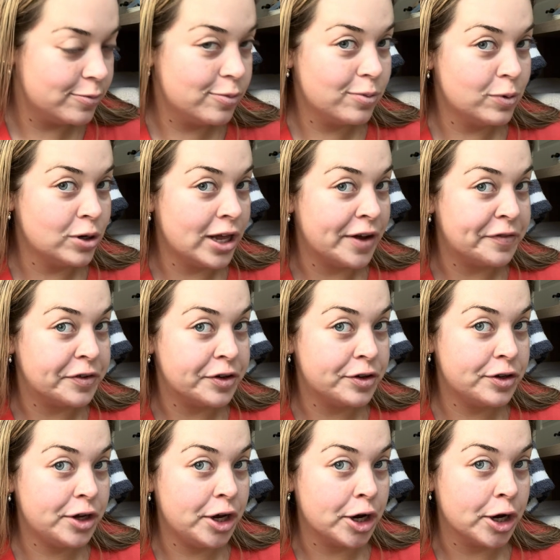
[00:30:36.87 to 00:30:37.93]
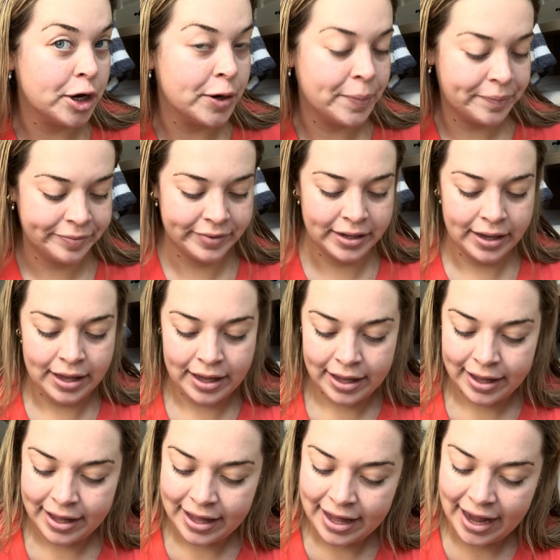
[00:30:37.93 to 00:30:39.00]
We'll have to see, huh?
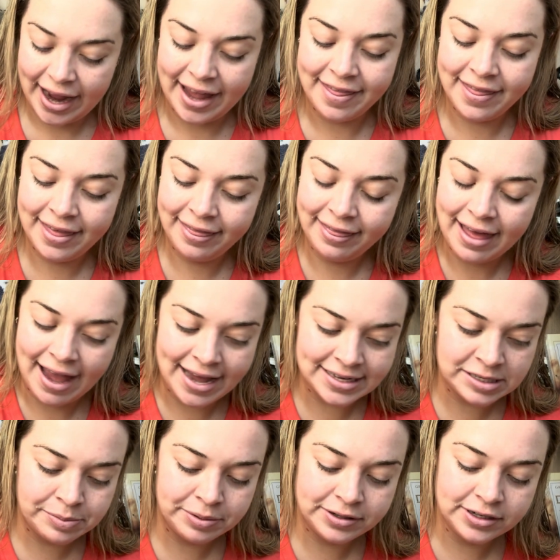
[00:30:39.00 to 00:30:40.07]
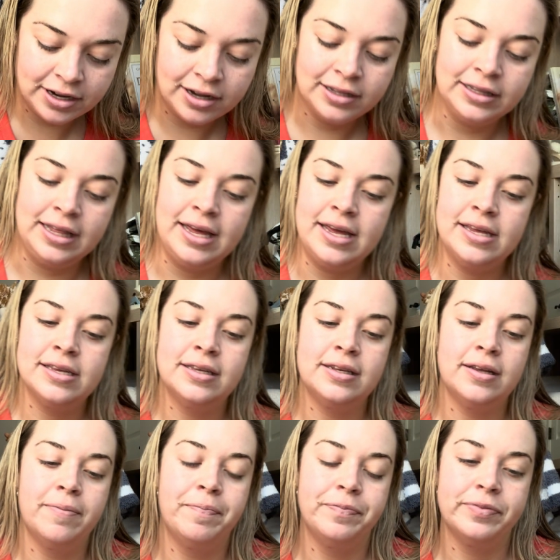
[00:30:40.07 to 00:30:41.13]
And then last but not least
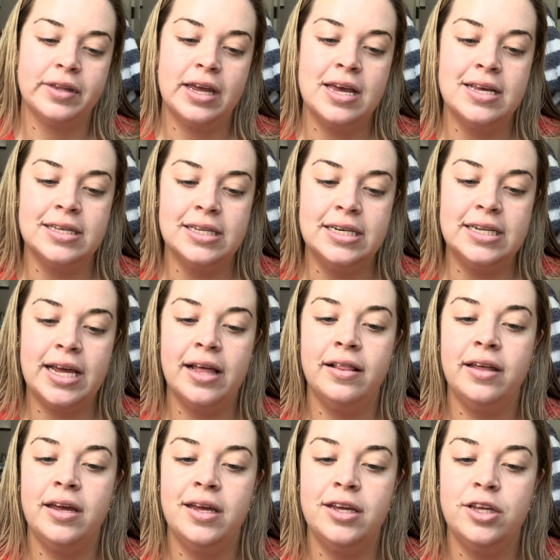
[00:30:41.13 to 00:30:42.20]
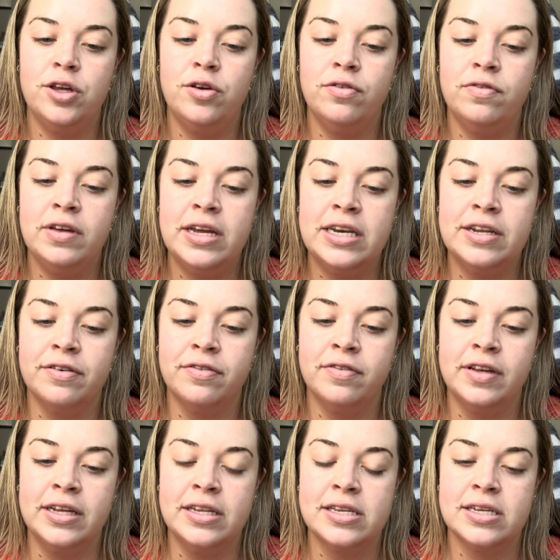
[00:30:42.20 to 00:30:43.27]
is Daily UV
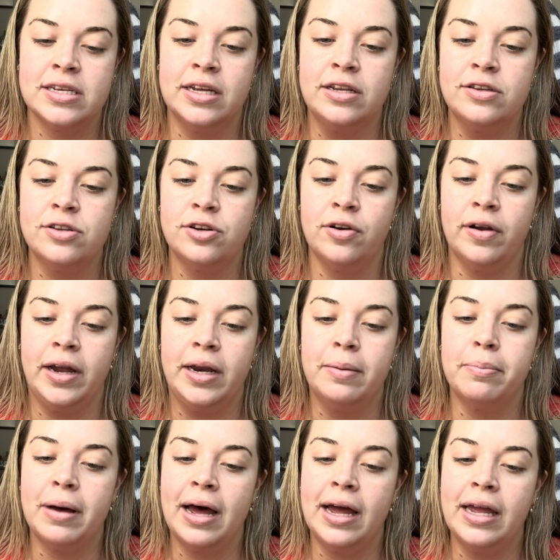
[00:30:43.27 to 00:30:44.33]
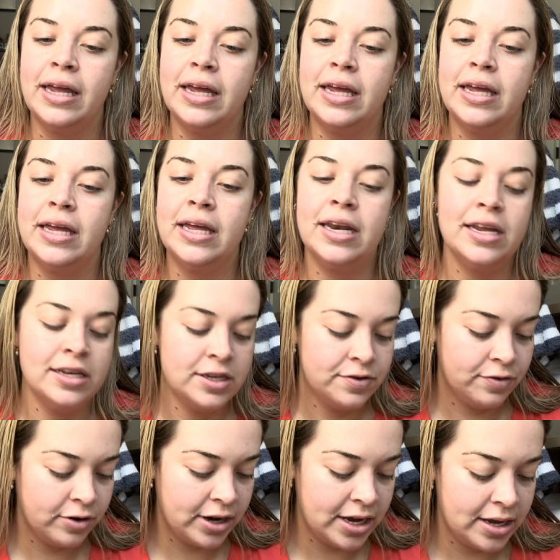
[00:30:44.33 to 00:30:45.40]
Defense Sunscreen by
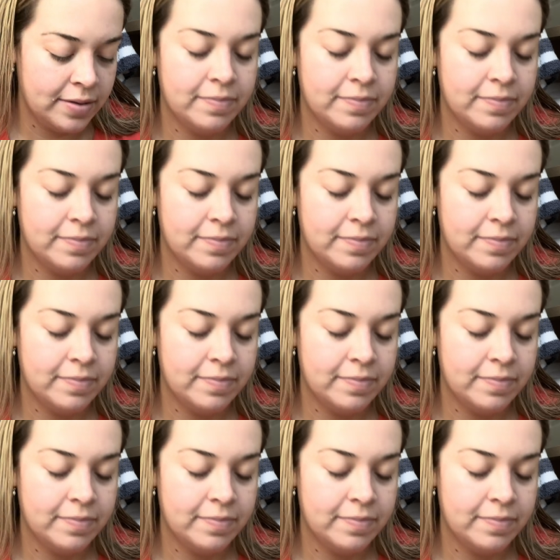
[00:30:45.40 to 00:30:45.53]
Innisfree.